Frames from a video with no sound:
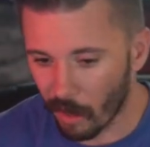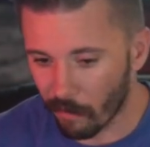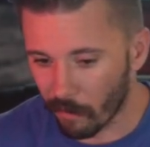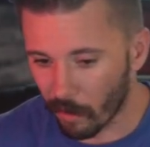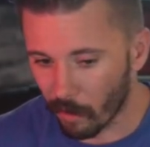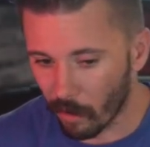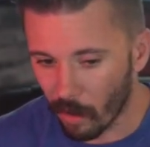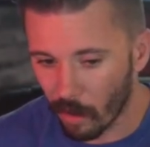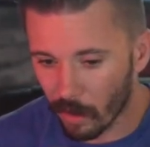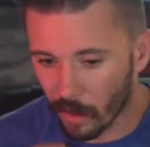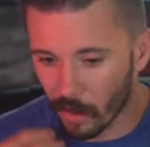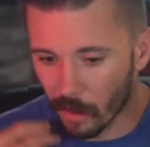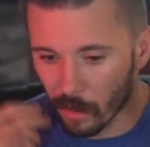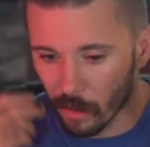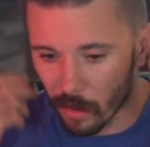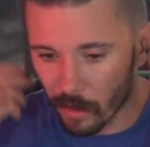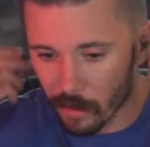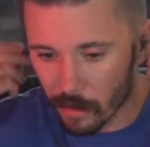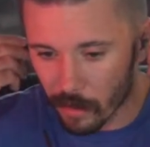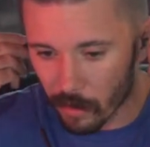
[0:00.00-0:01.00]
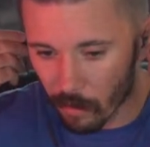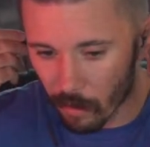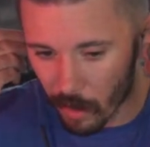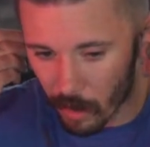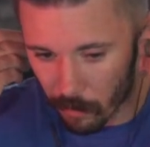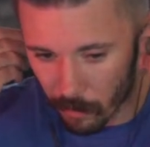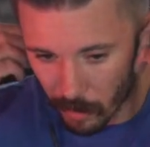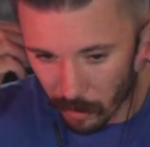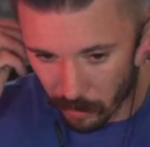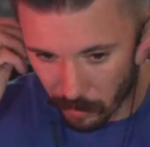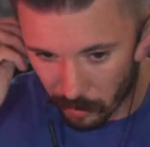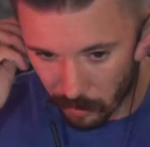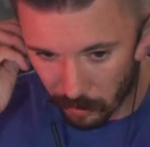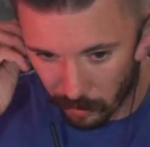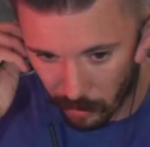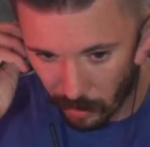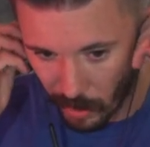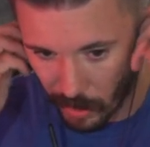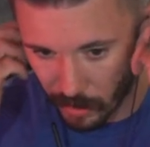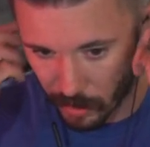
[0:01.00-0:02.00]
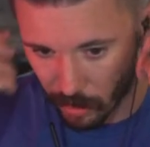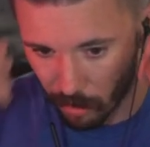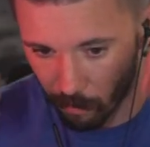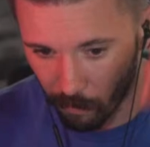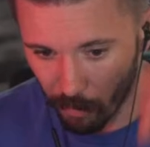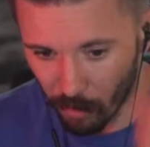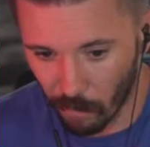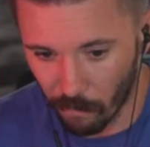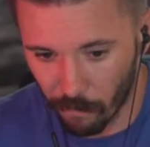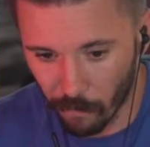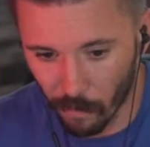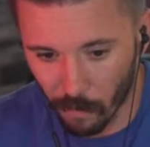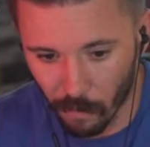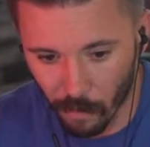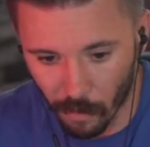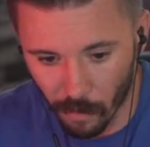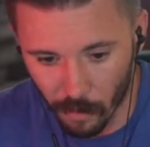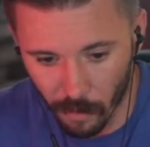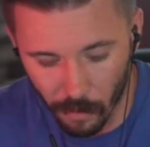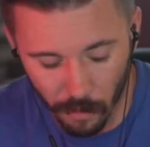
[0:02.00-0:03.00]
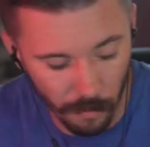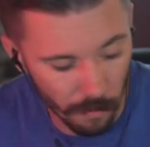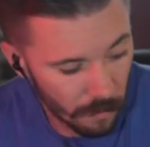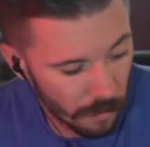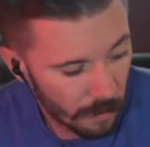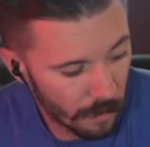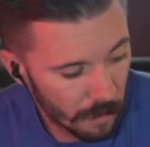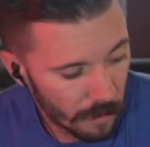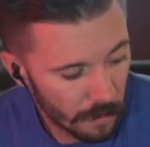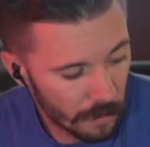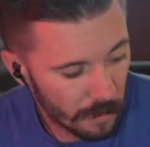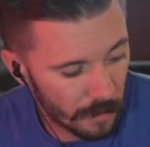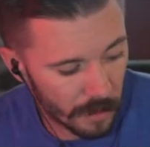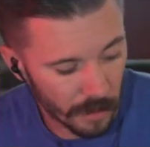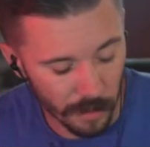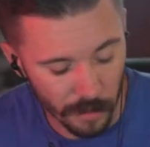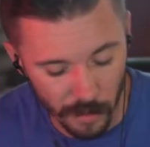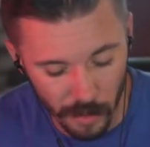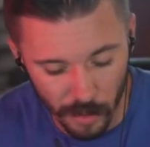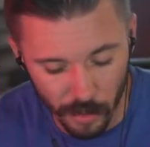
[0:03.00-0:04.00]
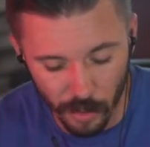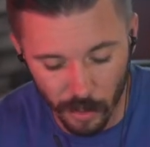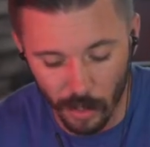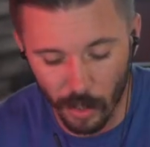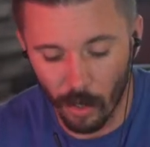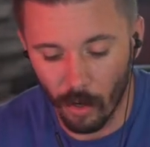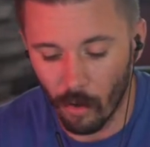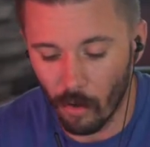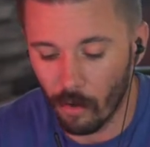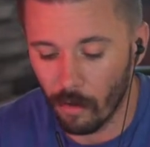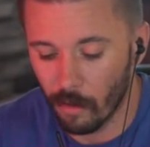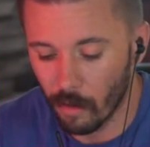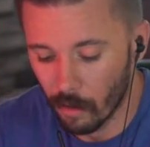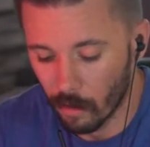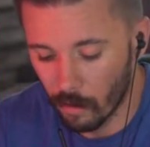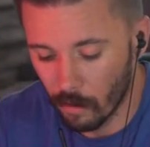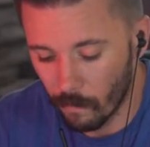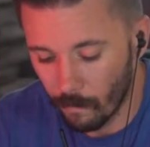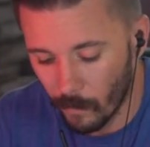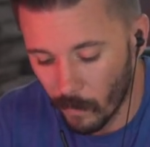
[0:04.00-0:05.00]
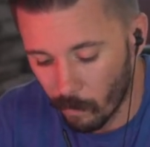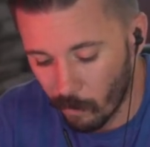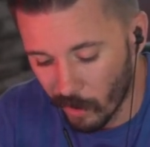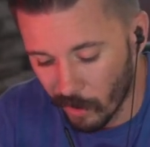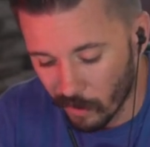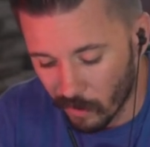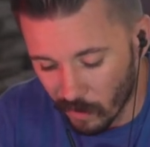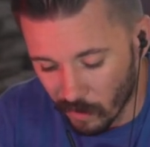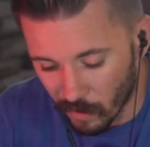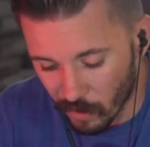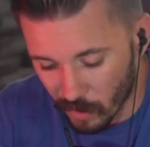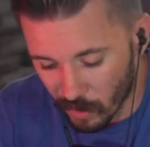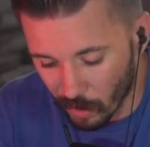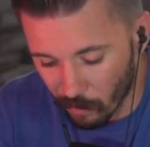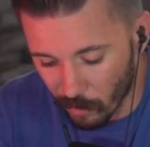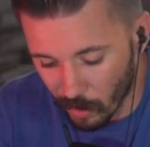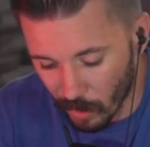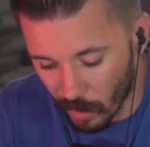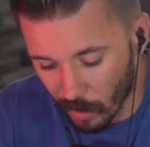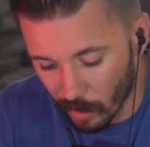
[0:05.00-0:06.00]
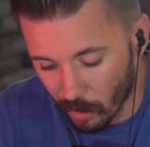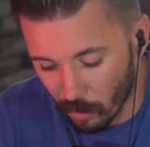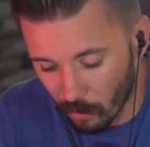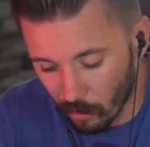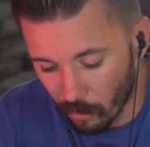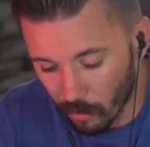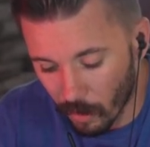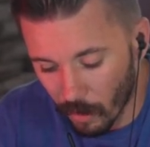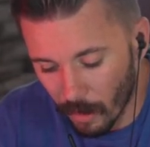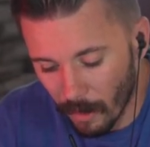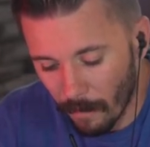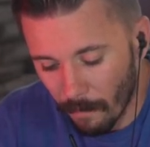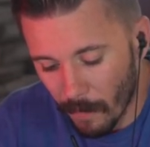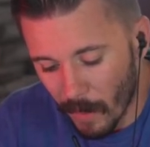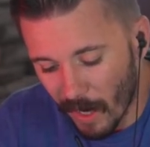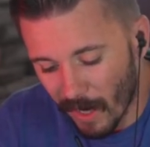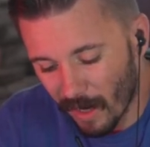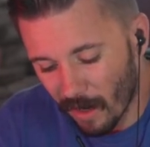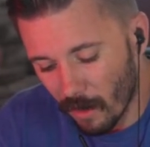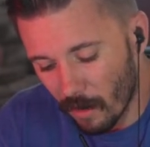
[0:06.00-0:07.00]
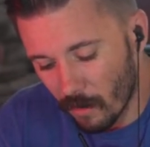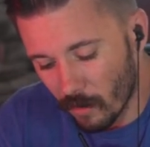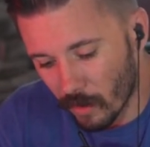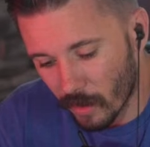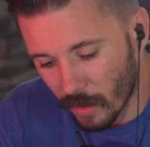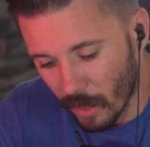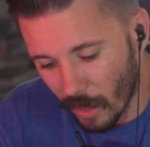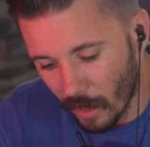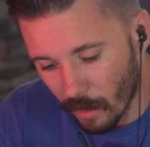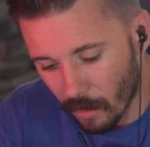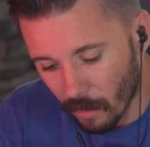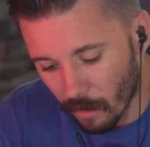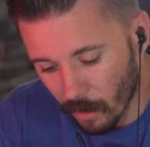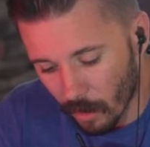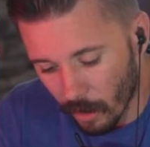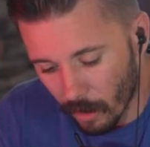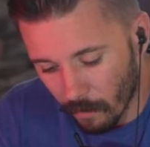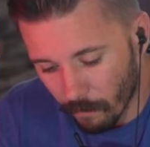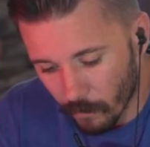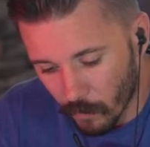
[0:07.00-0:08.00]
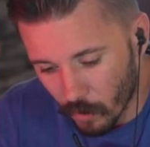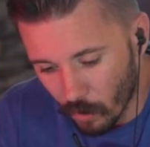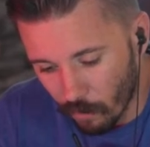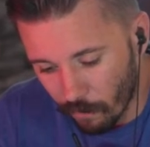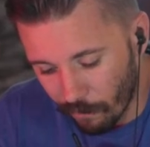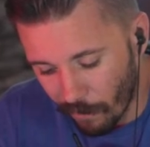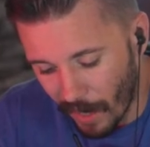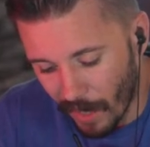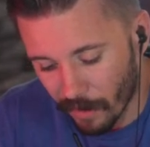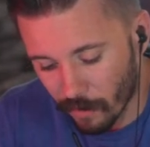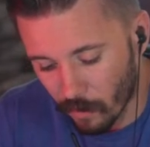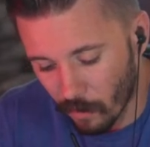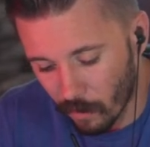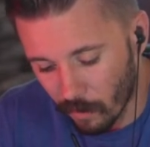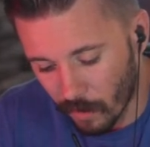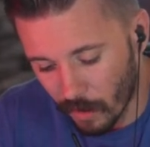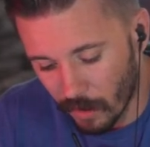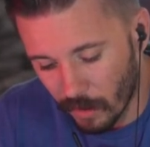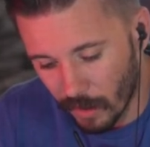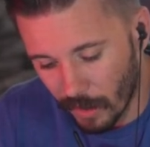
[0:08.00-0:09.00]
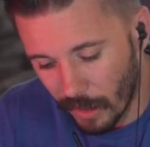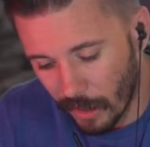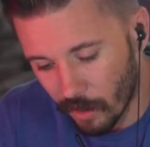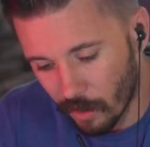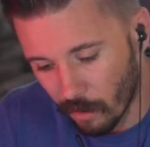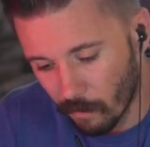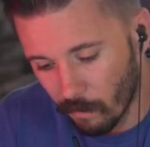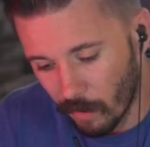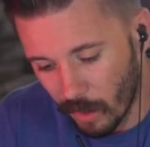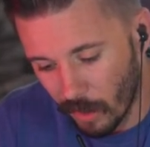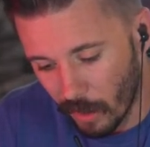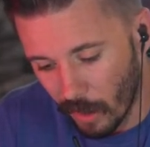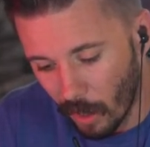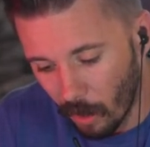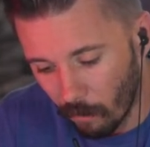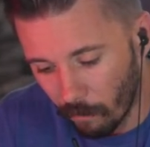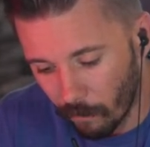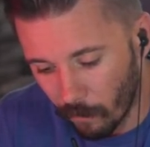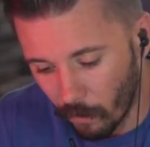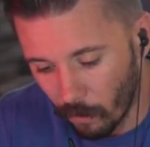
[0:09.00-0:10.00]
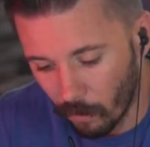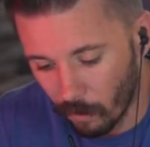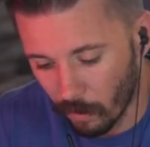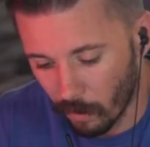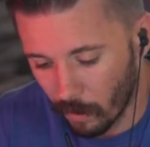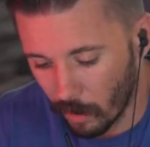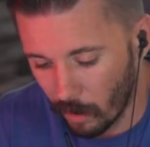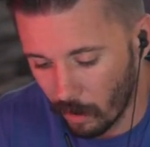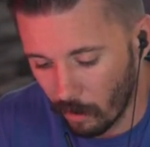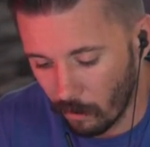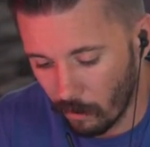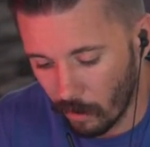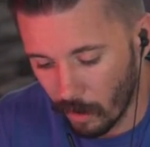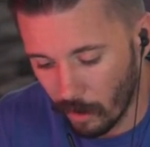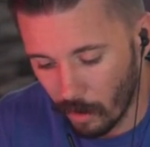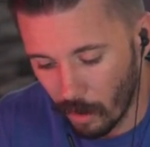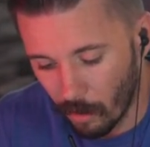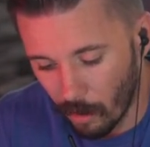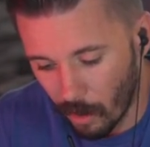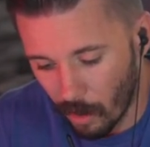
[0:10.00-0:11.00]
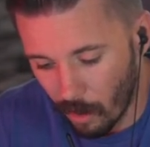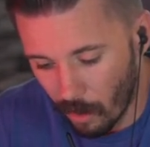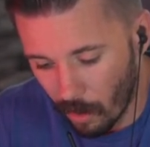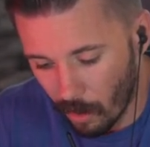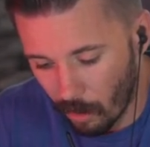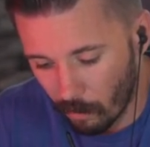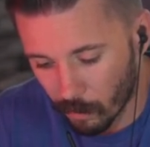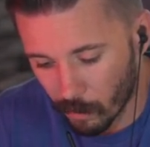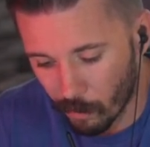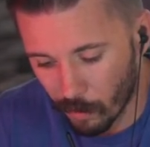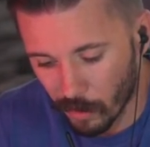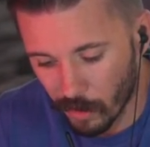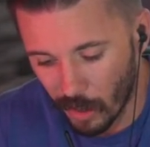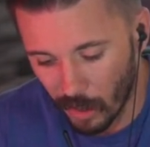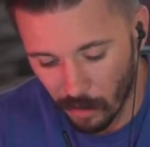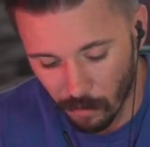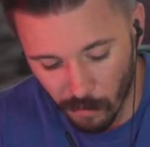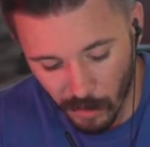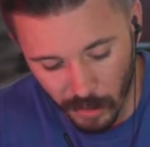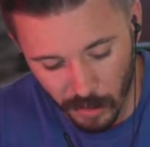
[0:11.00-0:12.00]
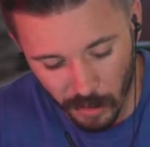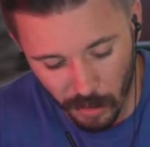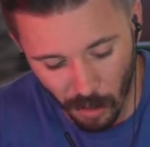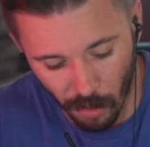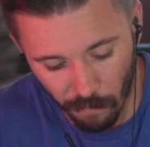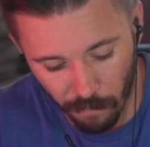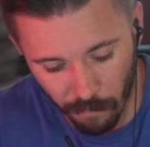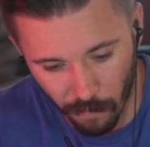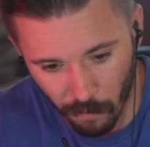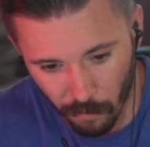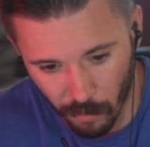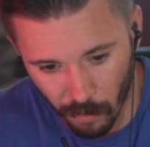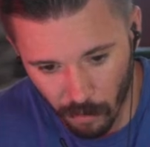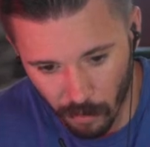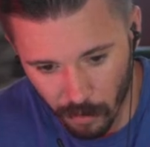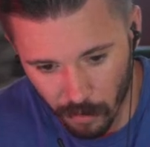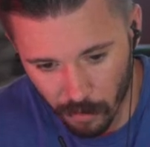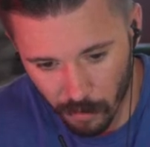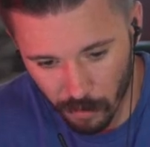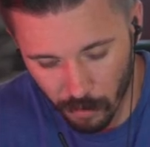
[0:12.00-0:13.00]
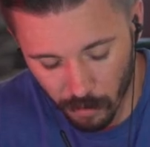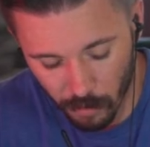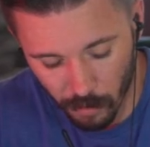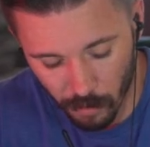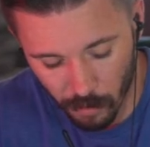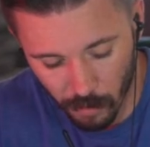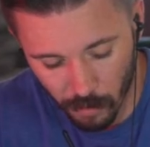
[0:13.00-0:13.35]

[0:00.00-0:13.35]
I have to log into Instagram, and it's asking me for a 6-digit code, but it didn't send me that code. I can understand two-factor authentication being helpful. It helps protect my stuff. Oh, there it is.